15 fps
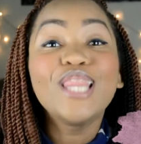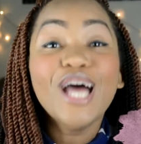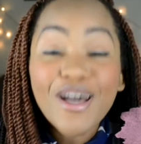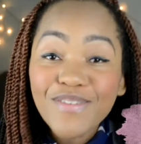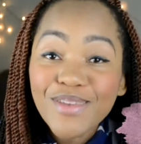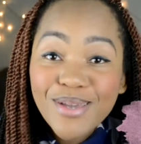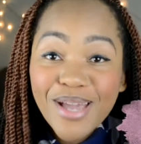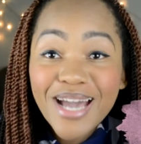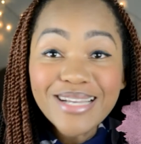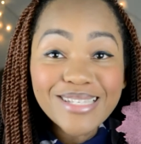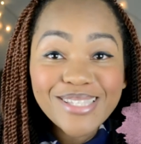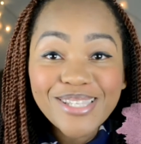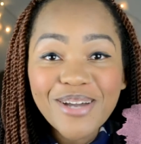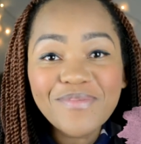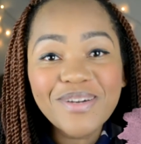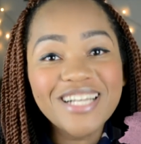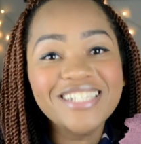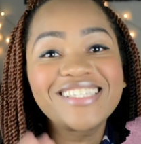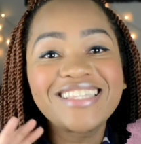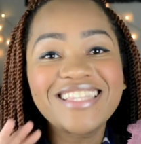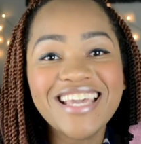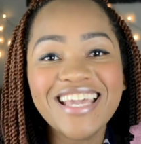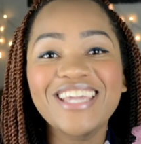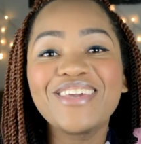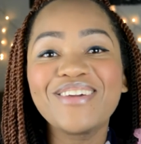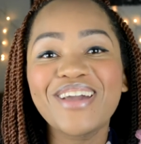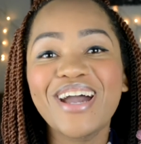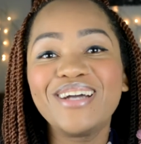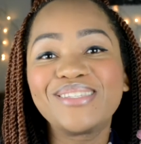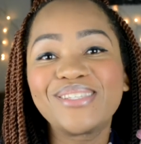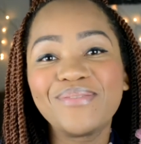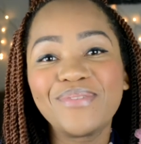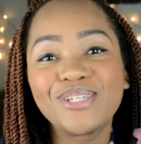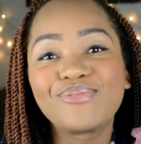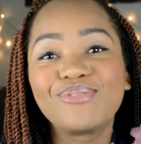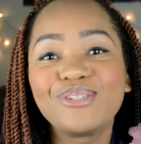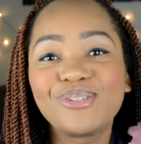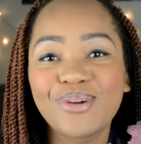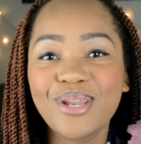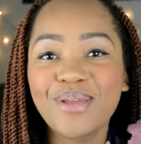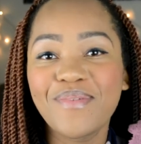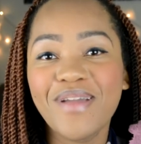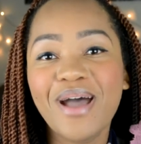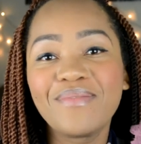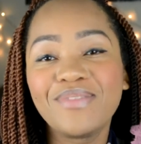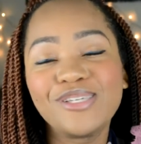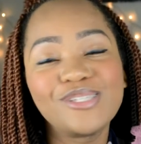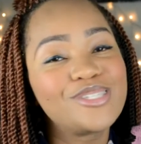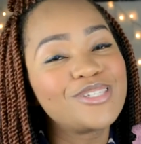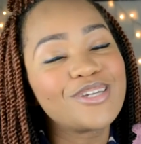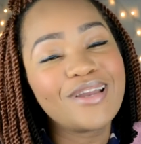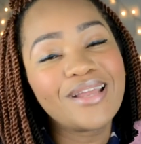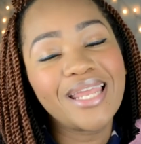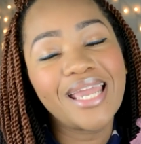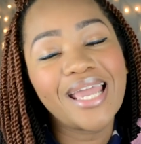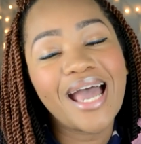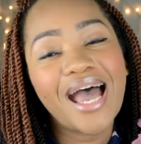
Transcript: Love you guys so much. Thank you guys so much for joining me on this journey.